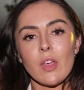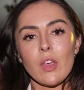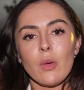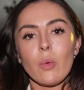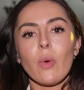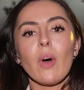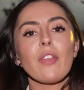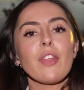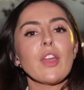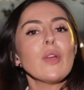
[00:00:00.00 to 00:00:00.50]

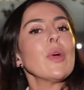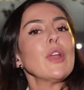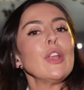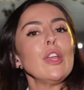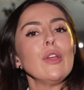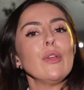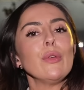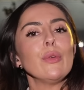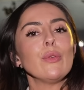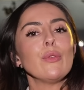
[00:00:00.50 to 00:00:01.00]
Well, I think when
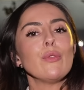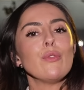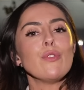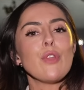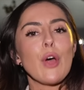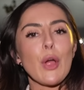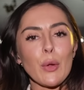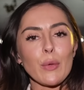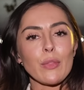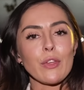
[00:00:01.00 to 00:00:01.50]
you
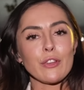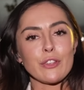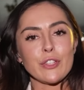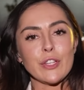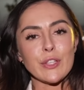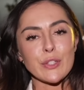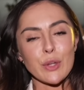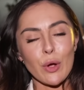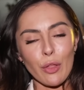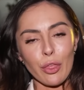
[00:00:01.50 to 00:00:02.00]
know that
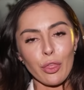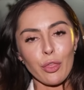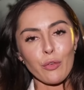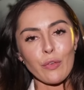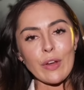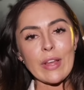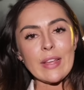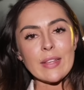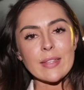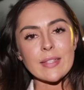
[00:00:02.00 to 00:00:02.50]
she's got
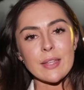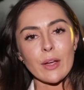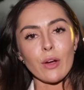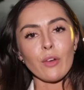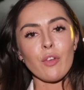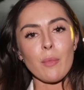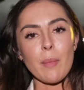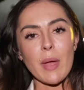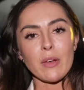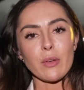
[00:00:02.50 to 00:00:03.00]
three
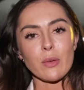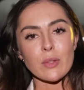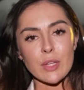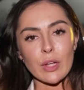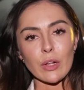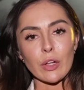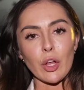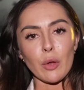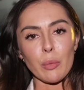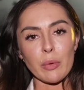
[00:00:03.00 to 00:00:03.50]
silver medals
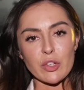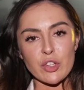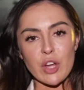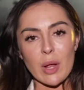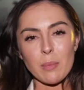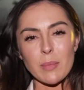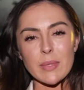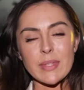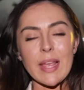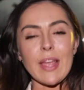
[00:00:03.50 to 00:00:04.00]
at Global
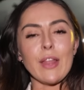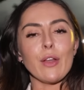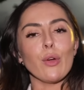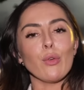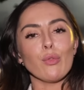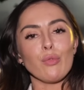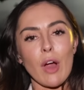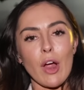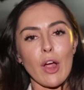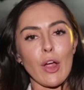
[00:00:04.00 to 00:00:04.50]
Champs in a
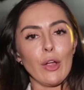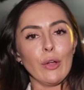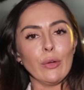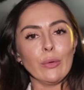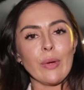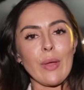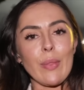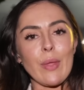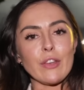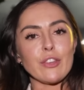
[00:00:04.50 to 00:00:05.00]

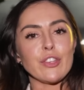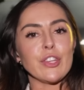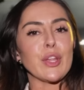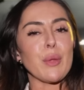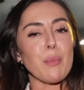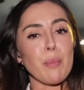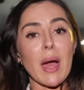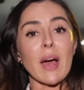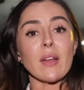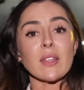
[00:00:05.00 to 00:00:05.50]
row and then she
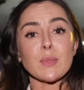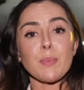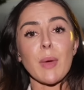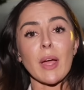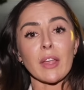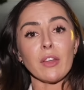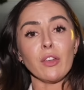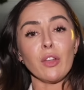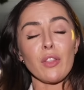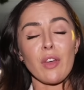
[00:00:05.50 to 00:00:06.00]
can bounce
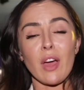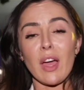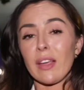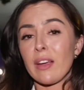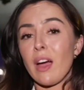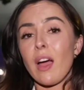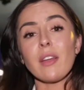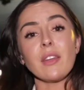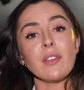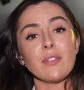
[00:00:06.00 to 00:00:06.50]
back and do that, it
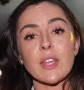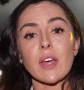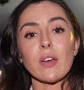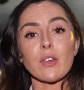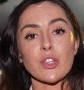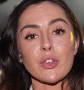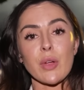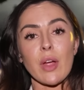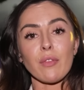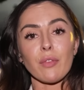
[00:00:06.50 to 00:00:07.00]
kind of
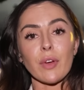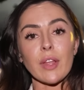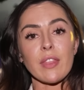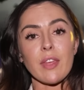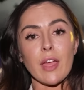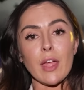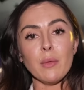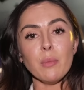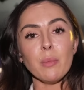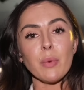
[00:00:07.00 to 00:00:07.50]
tells you
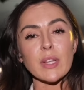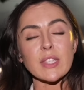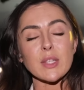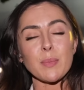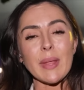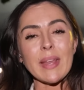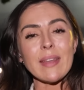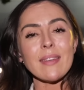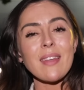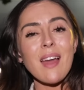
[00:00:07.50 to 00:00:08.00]
everything. But to
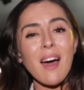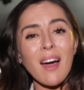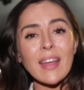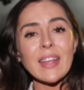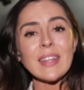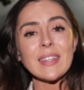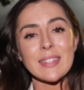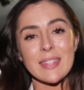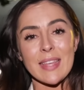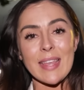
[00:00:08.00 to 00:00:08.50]
be
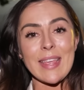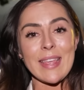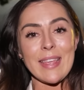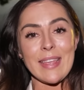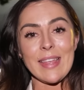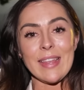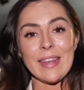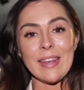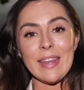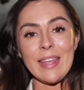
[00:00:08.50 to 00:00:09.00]

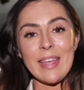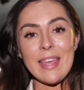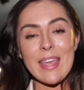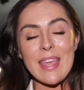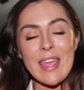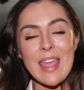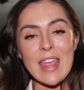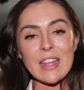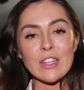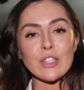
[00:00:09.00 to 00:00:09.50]
19
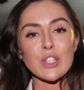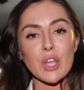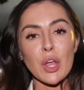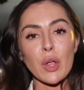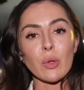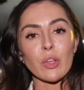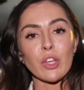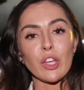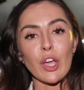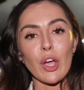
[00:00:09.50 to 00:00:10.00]
in
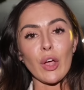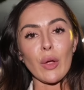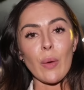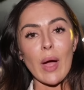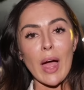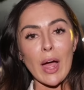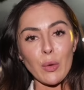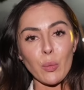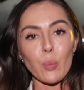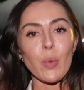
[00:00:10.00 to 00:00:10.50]
Tokyo
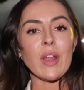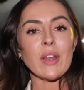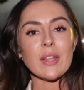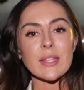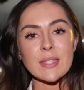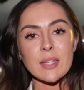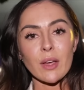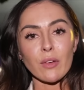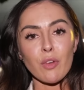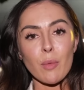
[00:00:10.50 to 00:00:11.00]
and win a
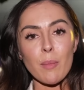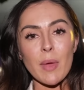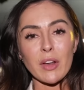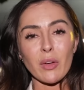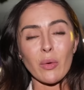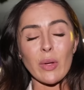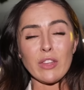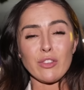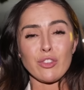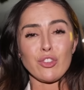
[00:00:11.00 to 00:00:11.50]
silver
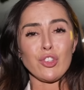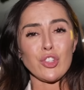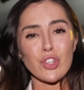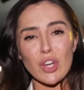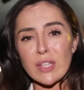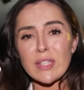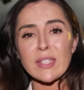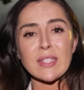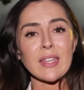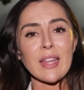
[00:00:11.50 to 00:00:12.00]
medal is
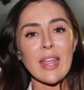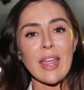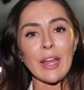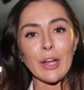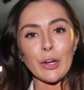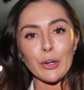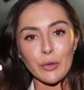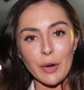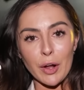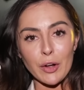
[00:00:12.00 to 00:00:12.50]
just
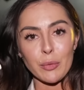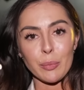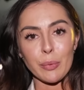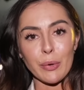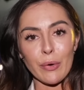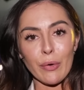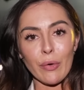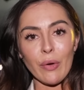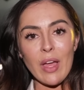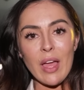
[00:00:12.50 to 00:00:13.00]

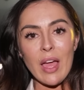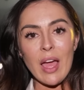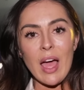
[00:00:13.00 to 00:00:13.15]
incredible.